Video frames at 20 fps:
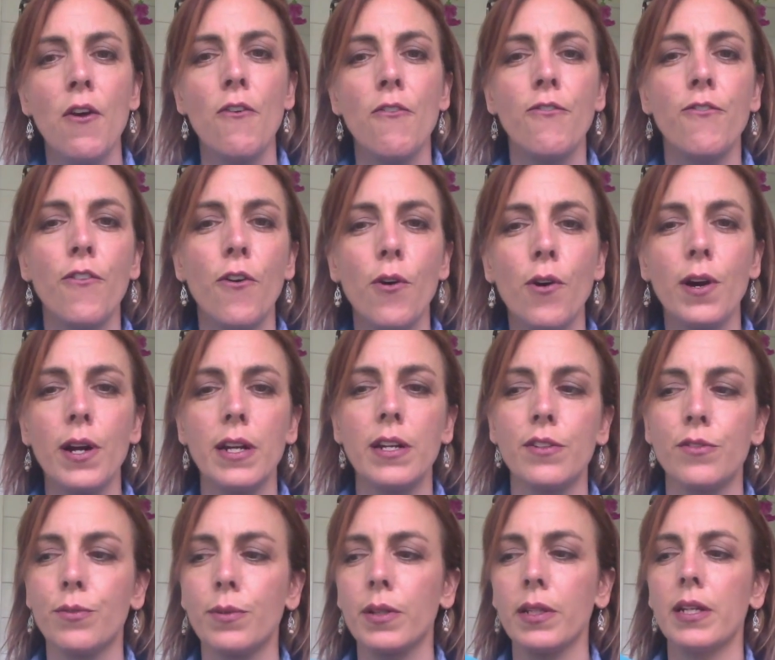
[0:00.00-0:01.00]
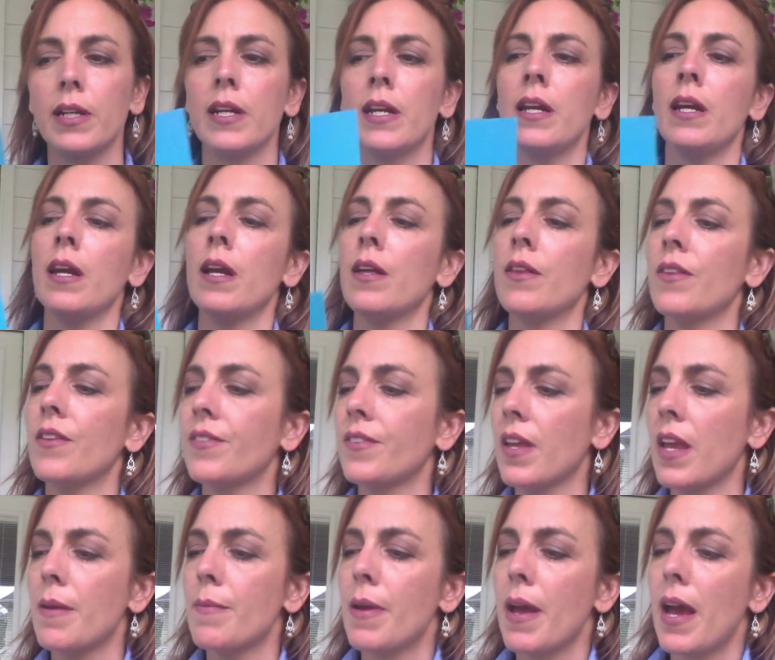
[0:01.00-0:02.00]
4 is really the
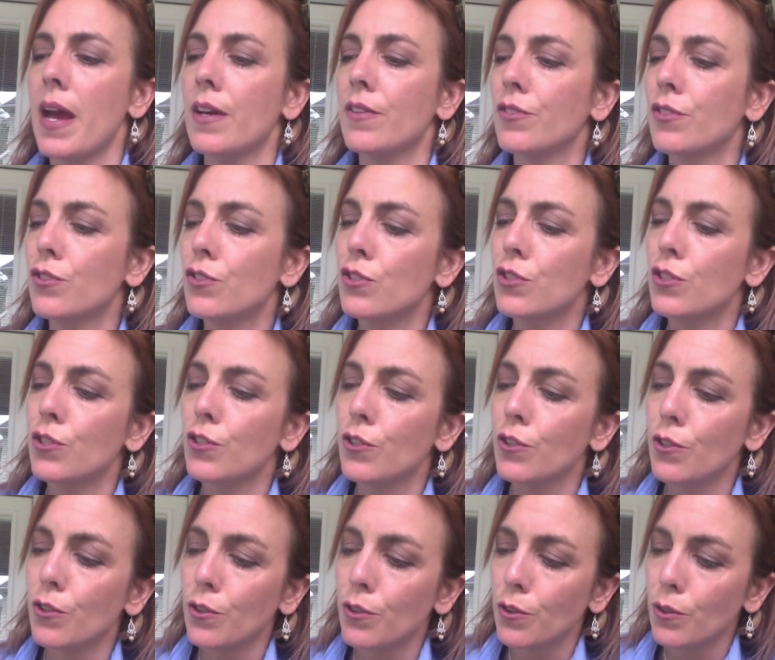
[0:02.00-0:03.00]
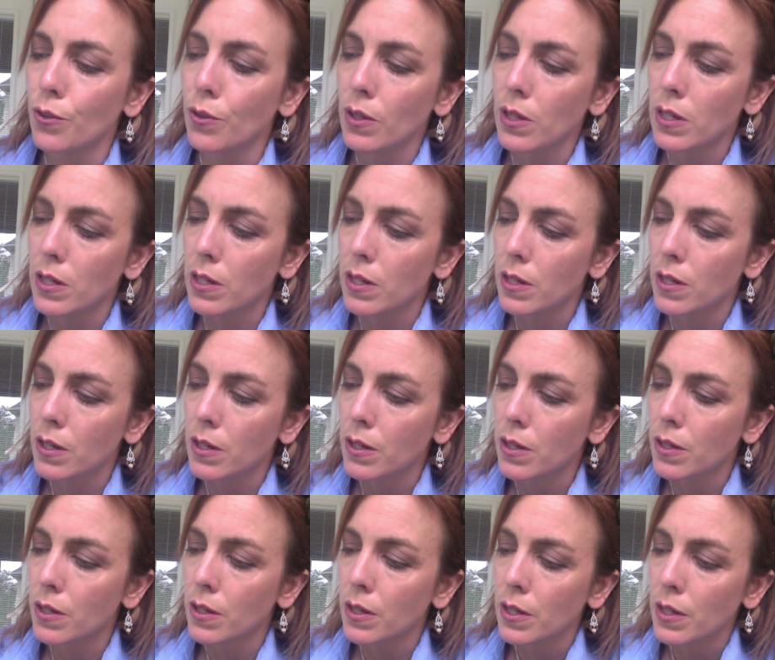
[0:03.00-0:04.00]
same as 2
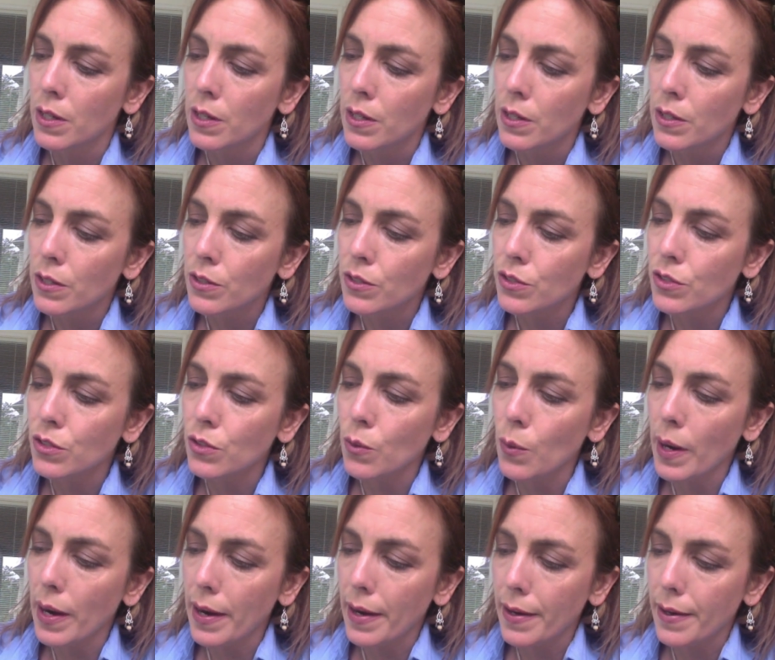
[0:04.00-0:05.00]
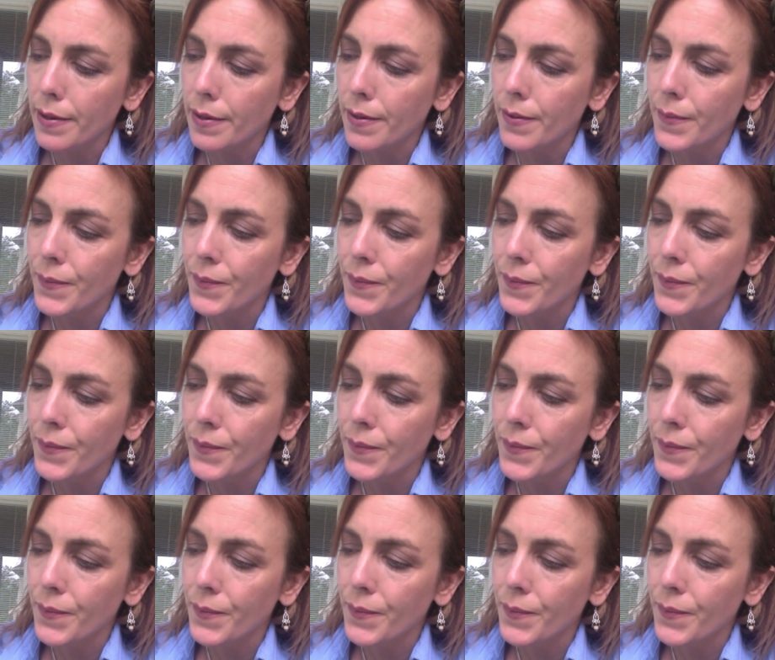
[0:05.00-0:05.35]
squared,